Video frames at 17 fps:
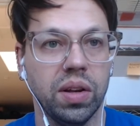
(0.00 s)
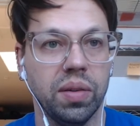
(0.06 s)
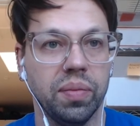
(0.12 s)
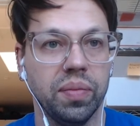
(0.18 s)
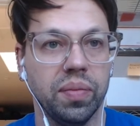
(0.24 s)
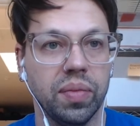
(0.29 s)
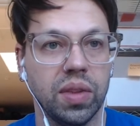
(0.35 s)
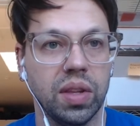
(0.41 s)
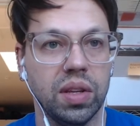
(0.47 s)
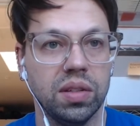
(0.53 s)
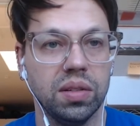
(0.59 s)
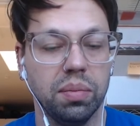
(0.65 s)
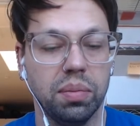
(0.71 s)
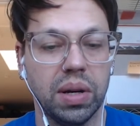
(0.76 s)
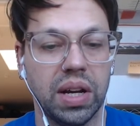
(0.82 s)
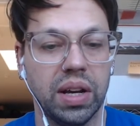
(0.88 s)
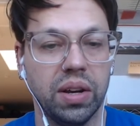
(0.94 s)
He's a
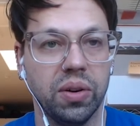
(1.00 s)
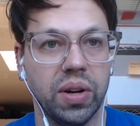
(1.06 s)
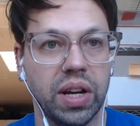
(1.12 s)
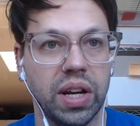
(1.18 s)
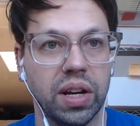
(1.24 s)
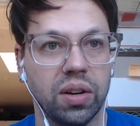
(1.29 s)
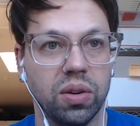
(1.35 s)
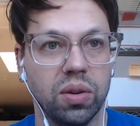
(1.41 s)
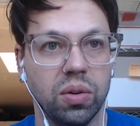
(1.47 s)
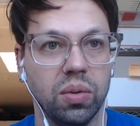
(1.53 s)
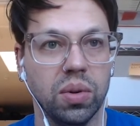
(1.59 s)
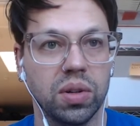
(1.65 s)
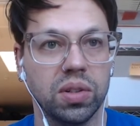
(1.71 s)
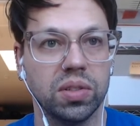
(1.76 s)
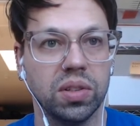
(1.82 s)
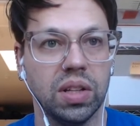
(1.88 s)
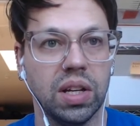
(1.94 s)
biohacker who works a
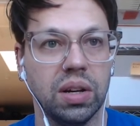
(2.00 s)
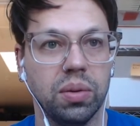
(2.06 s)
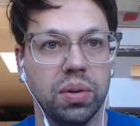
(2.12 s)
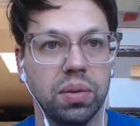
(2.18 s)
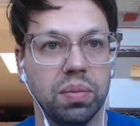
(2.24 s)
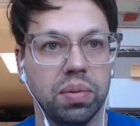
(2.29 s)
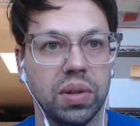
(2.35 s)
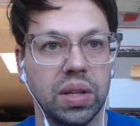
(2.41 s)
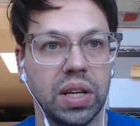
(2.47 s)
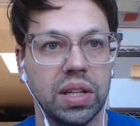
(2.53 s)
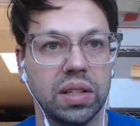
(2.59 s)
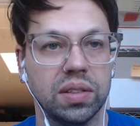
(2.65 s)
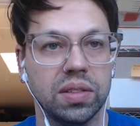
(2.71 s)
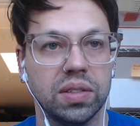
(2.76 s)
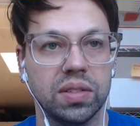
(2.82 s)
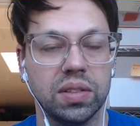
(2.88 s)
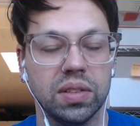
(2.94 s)
lot with plants.
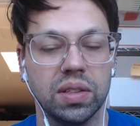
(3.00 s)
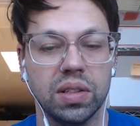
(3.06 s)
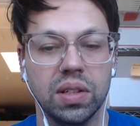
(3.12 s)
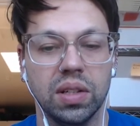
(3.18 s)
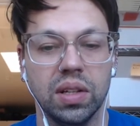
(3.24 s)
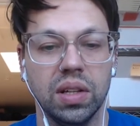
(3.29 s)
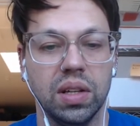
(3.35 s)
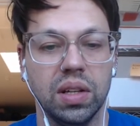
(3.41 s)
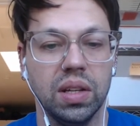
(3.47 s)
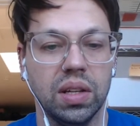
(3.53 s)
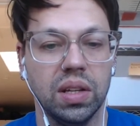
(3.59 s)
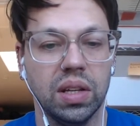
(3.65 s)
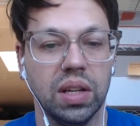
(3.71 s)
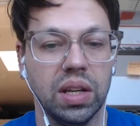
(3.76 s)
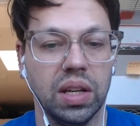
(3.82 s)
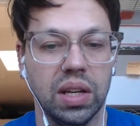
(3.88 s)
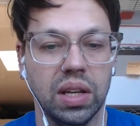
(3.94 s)

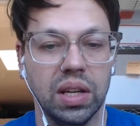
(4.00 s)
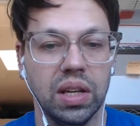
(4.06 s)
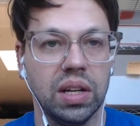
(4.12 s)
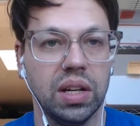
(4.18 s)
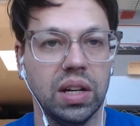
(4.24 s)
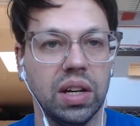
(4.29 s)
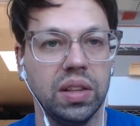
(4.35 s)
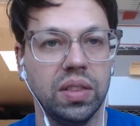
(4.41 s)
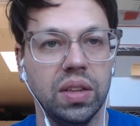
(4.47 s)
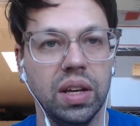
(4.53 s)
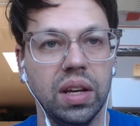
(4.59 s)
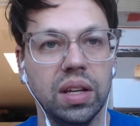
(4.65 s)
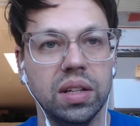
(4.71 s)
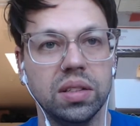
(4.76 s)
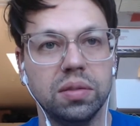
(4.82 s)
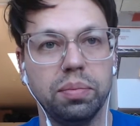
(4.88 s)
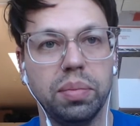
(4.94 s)
And I think on his
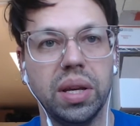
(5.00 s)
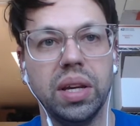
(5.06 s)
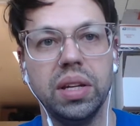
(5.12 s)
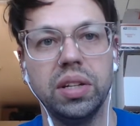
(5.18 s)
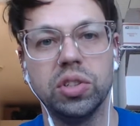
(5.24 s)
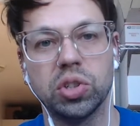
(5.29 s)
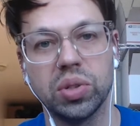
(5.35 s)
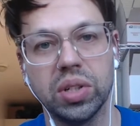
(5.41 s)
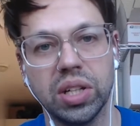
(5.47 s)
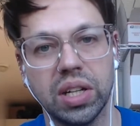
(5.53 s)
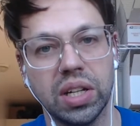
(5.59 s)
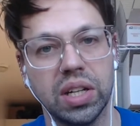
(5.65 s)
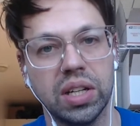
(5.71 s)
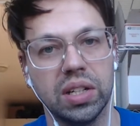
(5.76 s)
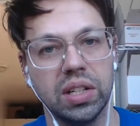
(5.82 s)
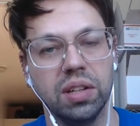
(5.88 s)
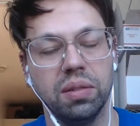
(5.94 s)
Patreon, he
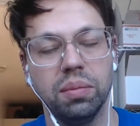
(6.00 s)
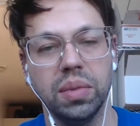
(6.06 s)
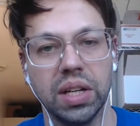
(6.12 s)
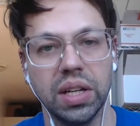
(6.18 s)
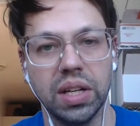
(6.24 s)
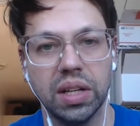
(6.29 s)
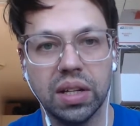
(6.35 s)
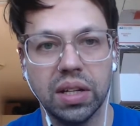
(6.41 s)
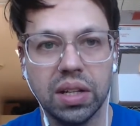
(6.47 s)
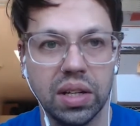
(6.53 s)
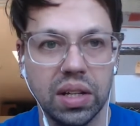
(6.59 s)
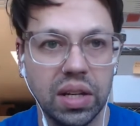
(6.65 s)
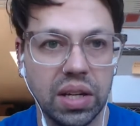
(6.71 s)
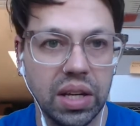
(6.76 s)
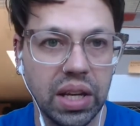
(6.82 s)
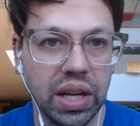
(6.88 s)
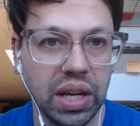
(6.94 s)
might
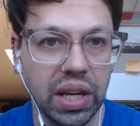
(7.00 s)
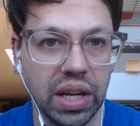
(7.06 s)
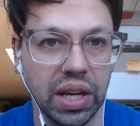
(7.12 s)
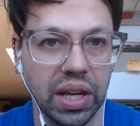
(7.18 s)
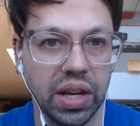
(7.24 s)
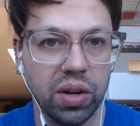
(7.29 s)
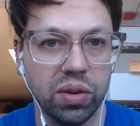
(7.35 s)
have